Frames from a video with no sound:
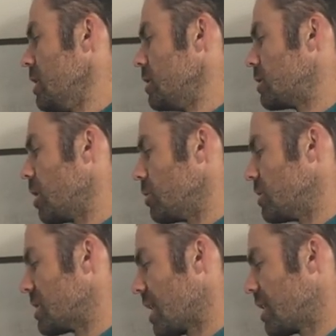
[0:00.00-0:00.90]
So
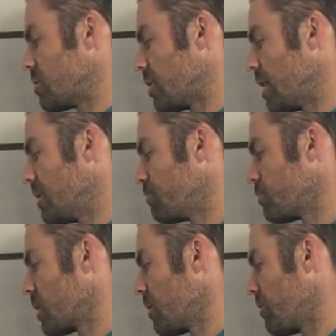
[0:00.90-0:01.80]
designing training,
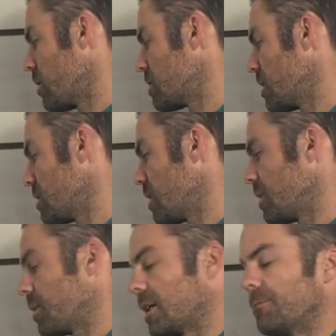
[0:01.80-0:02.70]
first thing to think
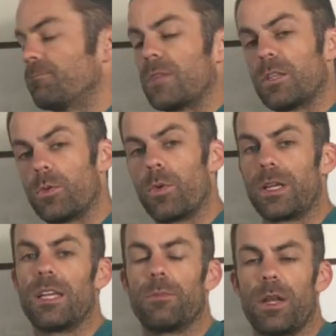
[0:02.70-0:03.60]
about is we want to
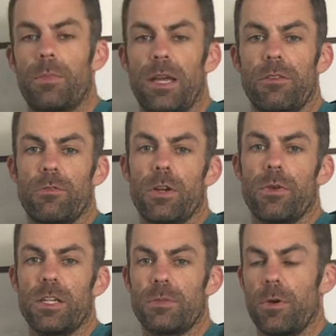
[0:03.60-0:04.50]
get them in a pain-free
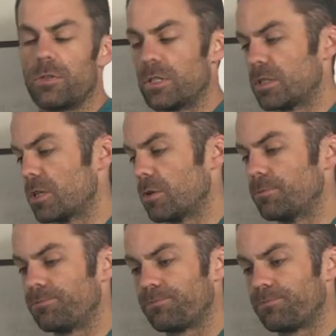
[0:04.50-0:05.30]
range of motion. So